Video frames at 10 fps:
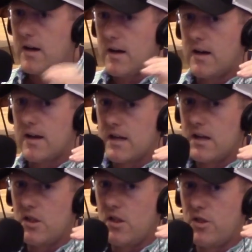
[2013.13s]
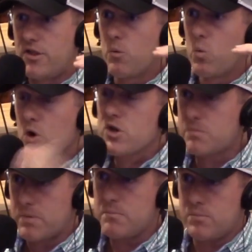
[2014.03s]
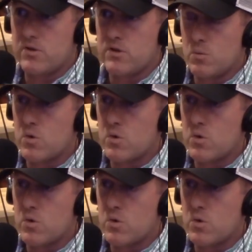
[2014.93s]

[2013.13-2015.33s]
The worst people in the